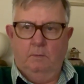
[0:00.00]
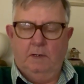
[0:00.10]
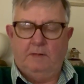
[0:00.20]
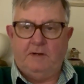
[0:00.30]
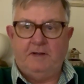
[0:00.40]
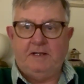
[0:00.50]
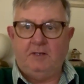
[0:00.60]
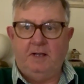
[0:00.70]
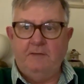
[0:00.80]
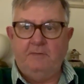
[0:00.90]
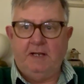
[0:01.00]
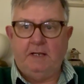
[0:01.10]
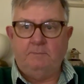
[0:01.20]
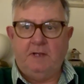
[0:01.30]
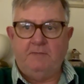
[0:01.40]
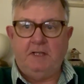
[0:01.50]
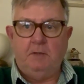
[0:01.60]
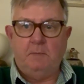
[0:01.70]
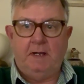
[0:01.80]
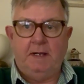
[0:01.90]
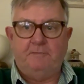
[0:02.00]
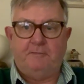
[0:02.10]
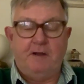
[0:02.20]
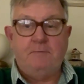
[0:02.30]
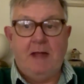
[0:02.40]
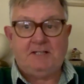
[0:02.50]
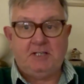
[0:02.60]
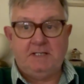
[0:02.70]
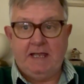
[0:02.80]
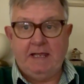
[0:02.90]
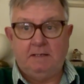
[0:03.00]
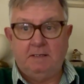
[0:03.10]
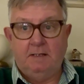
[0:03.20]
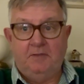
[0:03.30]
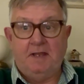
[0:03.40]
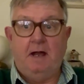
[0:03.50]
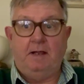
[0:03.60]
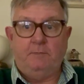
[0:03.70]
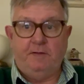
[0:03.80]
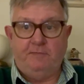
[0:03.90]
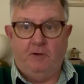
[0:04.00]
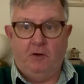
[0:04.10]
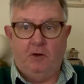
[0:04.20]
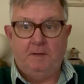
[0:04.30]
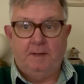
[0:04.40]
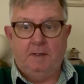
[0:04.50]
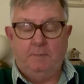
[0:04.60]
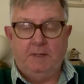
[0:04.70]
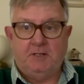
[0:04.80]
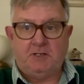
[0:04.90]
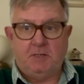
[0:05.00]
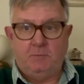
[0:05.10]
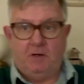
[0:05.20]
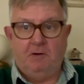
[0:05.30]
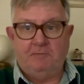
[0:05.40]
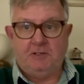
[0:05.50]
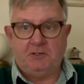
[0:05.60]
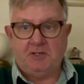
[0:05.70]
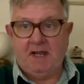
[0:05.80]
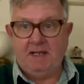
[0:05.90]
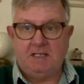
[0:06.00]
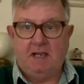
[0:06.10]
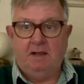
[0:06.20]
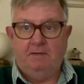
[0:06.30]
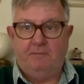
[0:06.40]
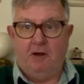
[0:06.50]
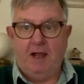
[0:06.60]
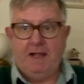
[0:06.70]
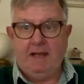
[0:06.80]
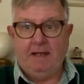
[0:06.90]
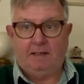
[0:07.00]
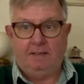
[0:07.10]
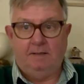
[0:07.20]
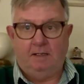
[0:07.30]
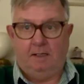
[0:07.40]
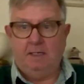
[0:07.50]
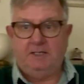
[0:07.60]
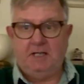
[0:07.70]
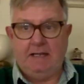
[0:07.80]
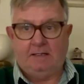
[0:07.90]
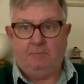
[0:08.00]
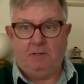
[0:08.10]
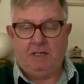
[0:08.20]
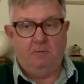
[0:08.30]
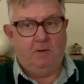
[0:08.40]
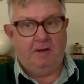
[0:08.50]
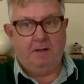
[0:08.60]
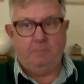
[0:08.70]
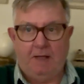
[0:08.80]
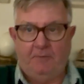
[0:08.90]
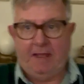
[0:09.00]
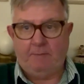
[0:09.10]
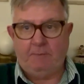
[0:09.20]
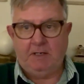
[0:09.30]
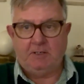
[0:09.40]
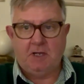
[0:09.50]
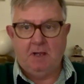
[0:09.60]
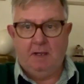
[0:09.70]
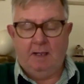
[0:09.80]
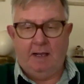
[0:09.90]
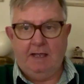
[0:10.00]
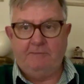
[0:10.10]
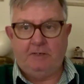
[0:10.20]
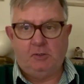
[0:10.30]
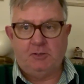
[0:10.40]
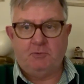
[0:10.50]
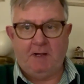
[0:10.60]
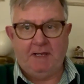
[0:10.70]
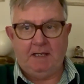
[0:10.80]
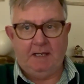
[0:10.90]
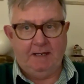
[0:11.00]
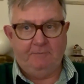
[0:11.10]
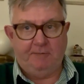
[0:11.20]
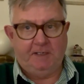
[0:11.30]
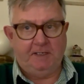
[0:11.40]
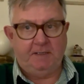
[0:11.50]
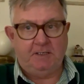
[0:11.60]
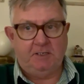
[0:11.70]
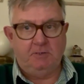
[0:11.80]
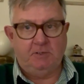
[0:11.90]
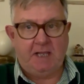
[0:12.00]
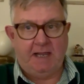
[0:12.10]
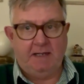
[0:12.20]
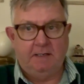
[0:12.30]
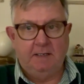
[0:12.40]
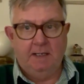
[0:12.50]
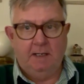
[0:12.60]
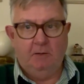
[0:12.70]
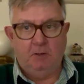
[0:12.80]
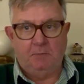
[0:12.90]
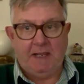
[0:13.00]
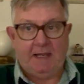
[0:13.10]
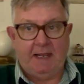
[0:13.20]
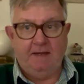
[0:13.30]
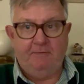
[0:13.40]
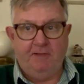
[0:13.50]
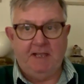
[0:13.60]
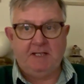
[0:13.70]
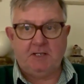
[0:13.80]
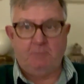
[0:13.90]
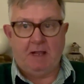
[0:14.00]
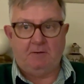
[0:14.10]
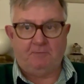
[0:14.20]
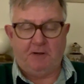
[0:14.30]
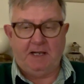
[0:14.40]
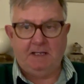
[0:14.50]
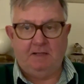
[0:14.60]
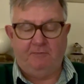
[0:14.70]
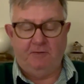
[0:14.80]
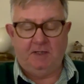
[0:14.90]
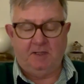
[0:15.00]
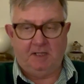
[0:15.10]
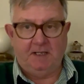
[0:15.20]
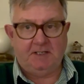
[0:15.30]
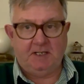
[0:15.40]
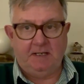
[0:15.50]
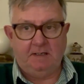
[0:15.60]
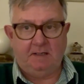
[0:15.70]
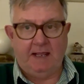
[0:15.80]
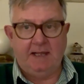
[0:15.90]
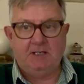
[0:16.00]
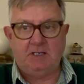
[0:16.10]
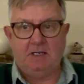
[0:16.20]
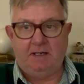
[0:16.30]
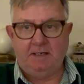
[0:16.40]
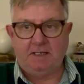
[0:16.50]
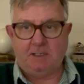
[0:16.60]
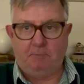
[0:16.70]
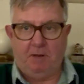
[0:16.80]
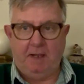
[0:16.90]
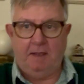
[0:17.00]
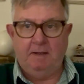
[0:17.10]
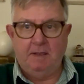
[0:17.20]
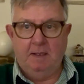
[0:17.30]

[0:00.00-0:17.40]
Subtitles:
Well, a very good evening. I'm giving you my free bet today, the night before, because tomorrow, of course, it is Friday the 13th. But don't worry about that, because I have a horse running at Lingfield in the 210 who will make any fears about Friday the 13th instantly disappear.